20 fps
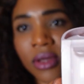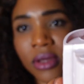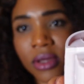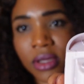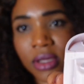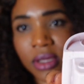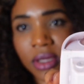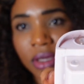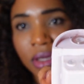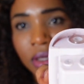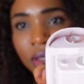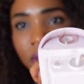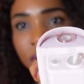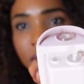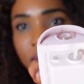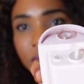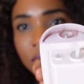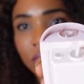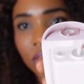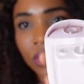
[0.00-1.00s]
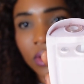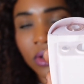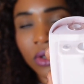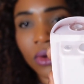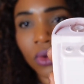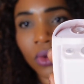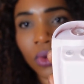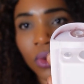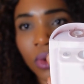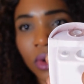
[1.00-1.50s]
Here is the
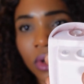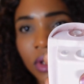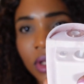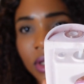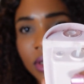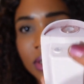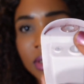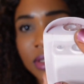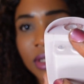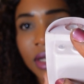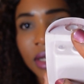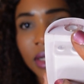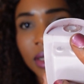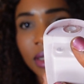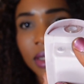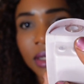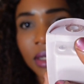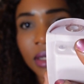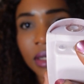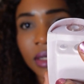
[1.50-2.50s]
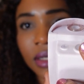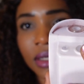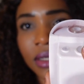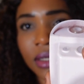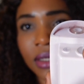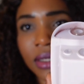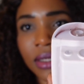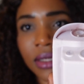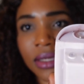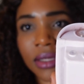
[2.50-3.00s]
water tank
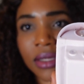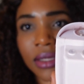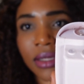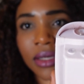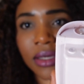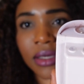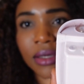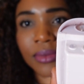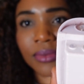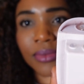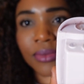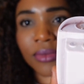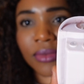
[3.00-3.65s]
here.